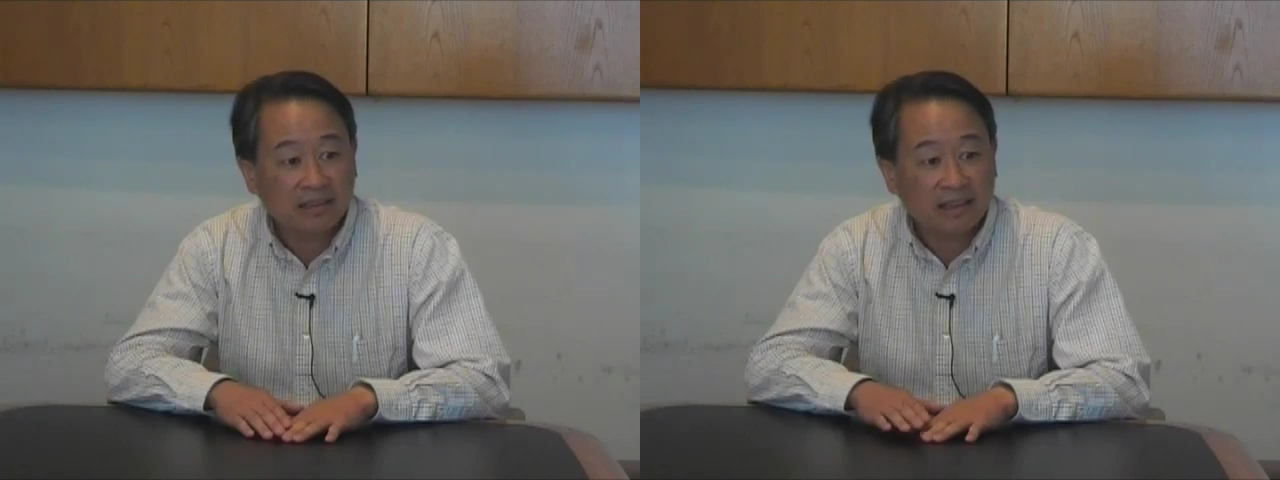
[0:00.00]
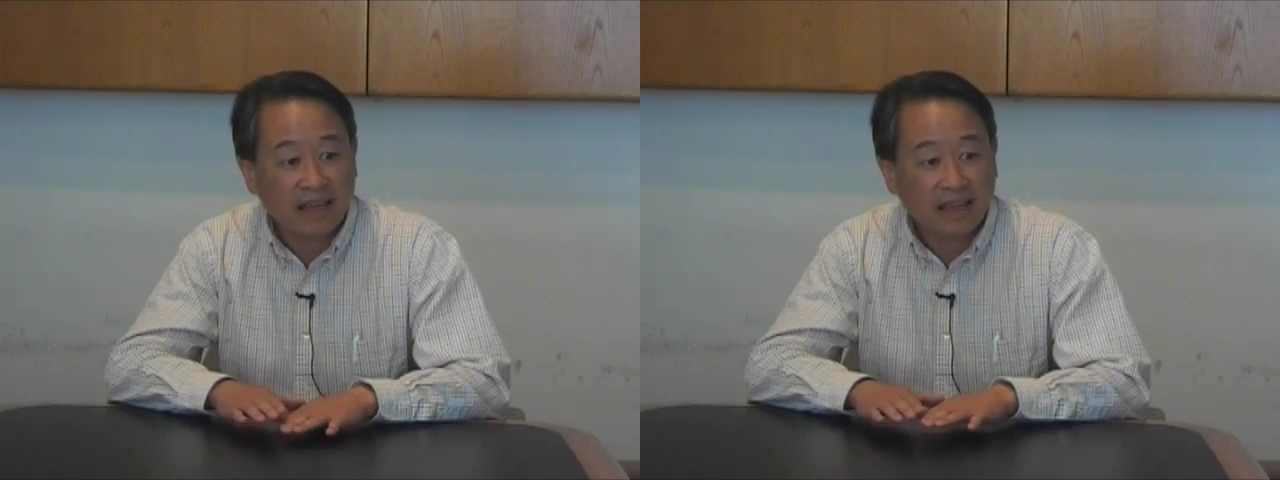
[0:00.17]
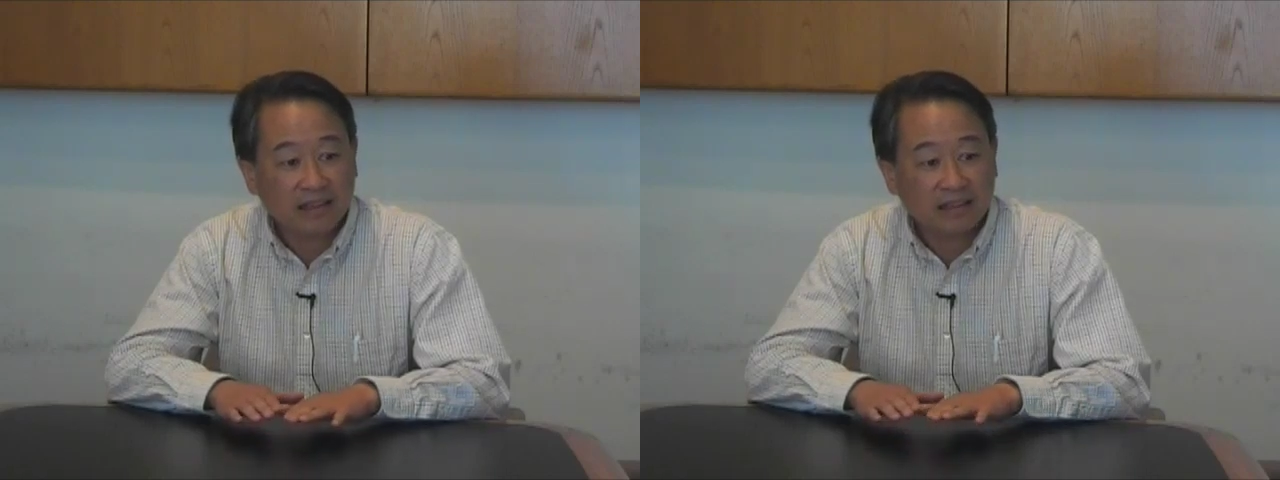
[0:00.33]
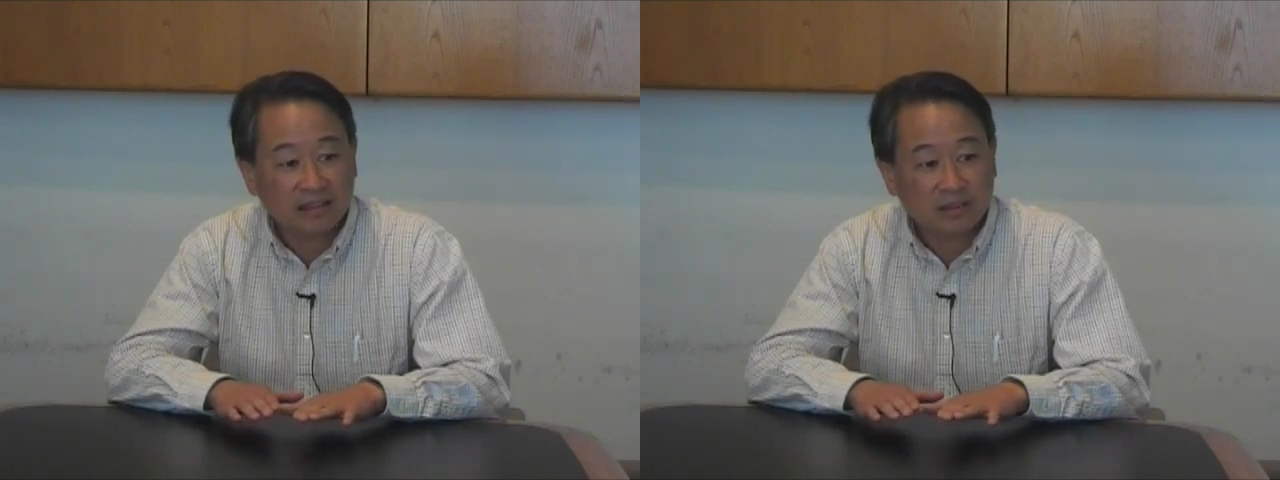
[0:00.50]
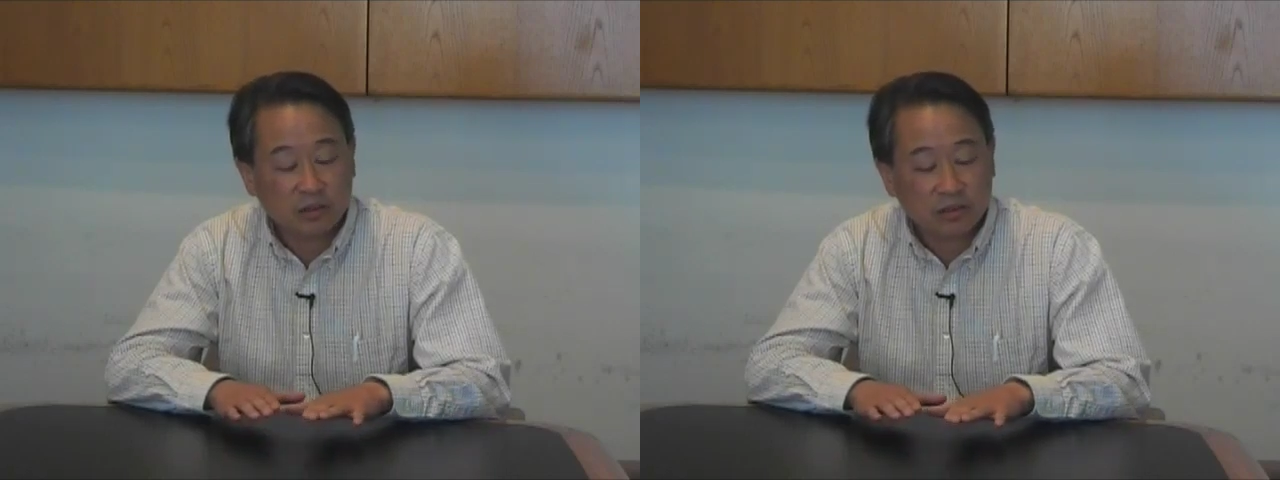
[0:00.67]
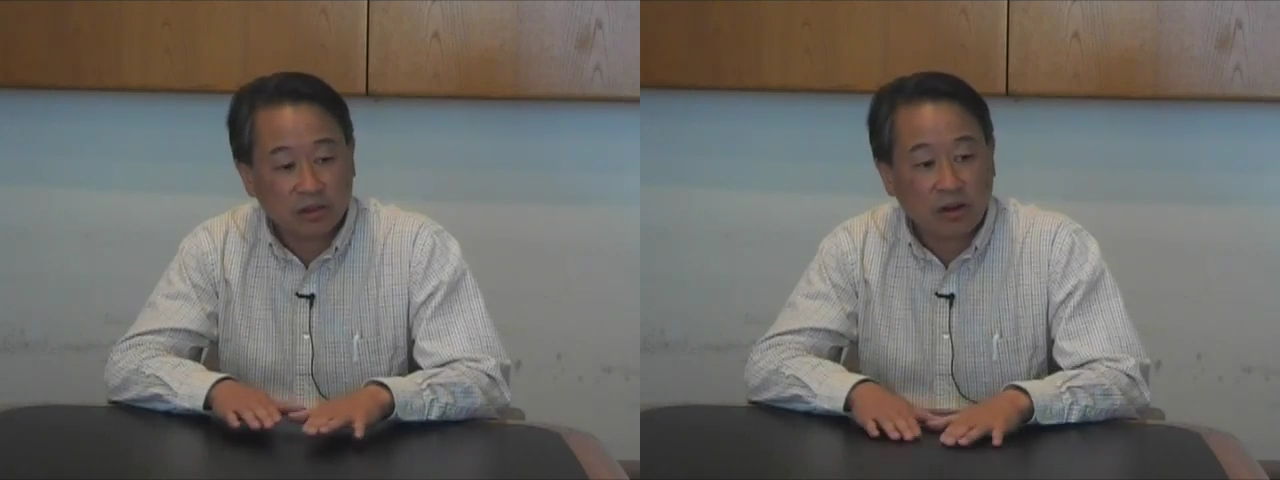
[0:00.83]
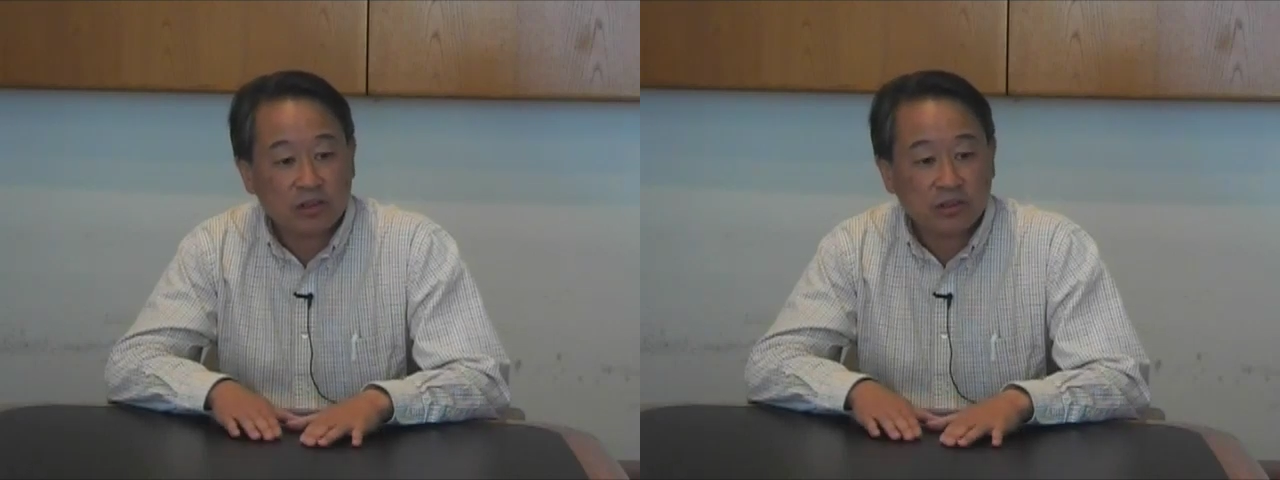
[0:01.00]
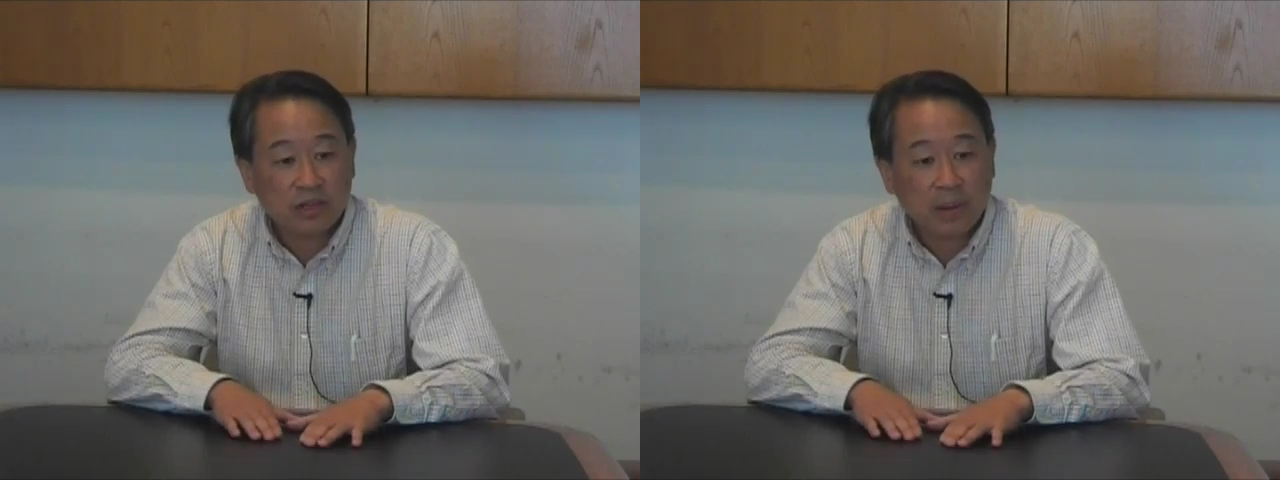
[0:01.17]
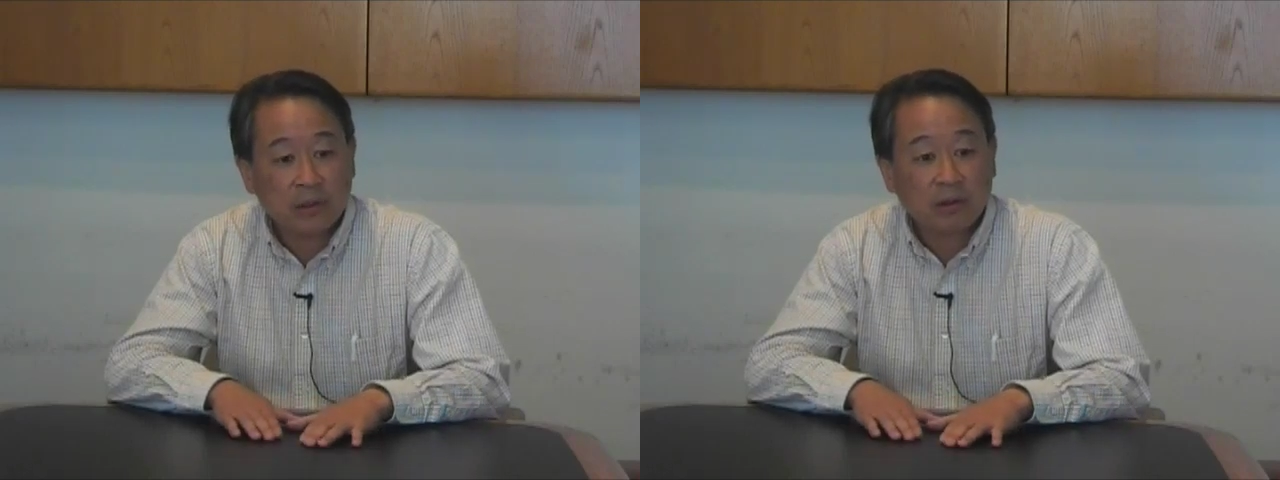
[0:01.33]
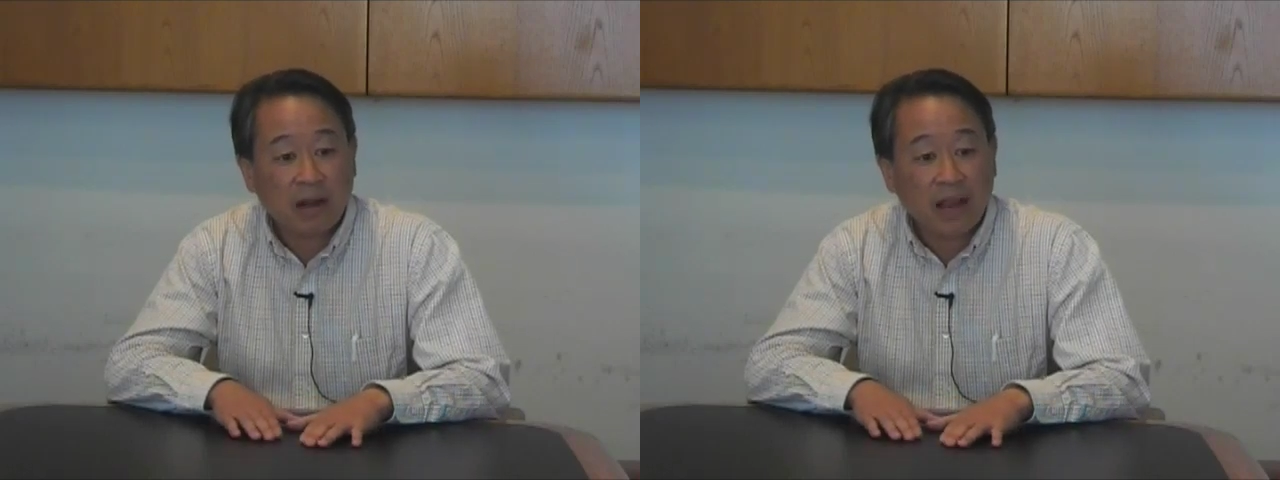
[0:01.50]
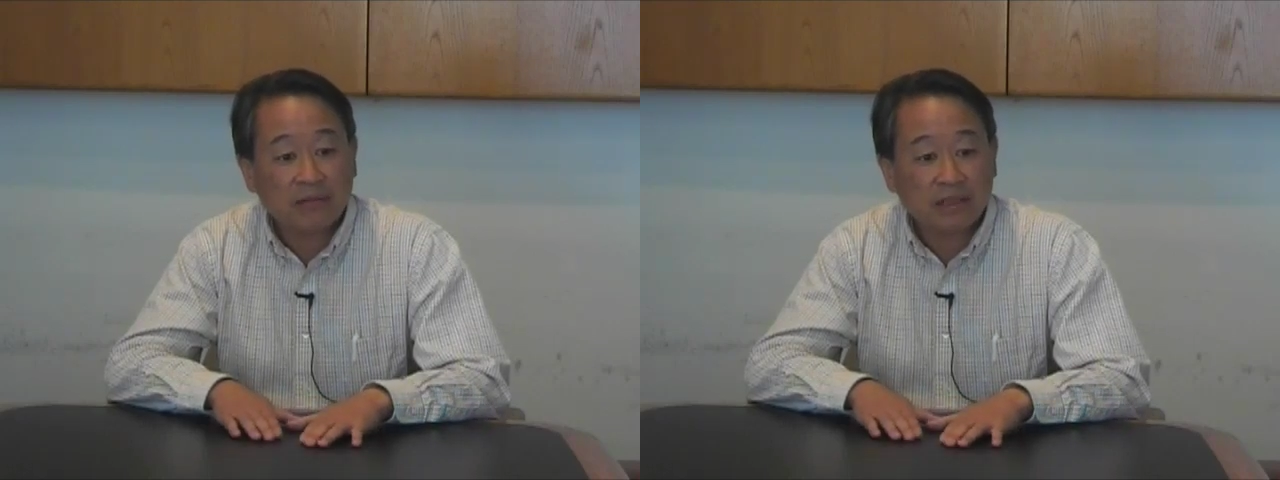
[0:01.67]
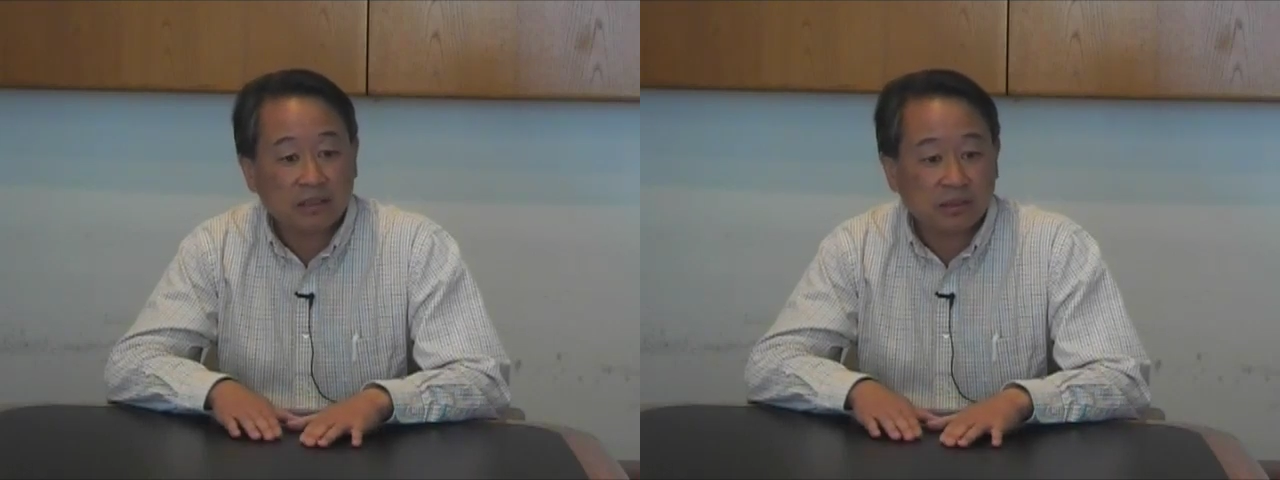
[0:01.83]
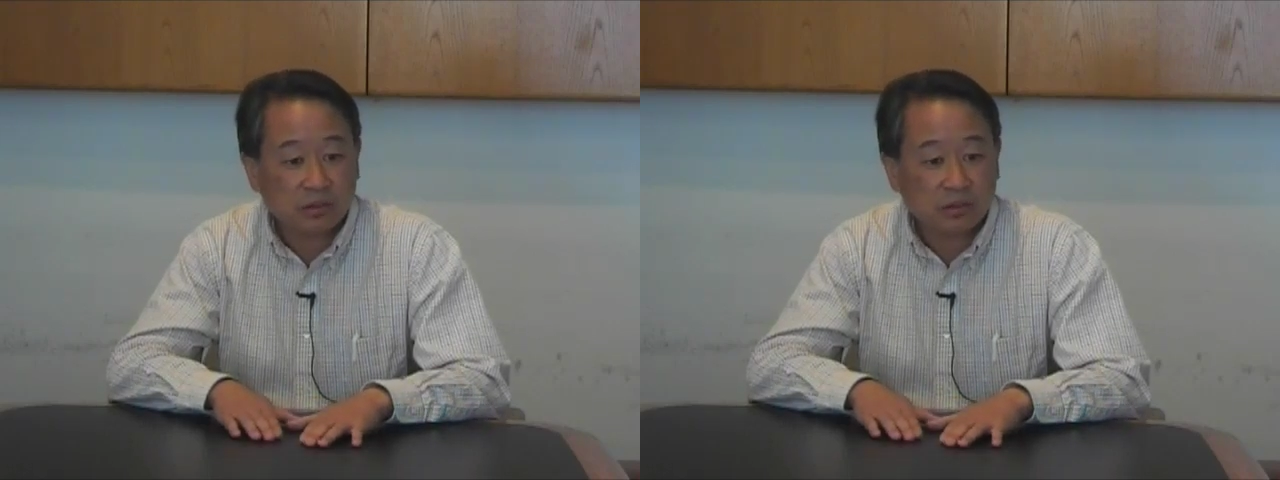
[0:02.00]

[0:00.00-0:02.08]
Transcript: that there's a larger demographics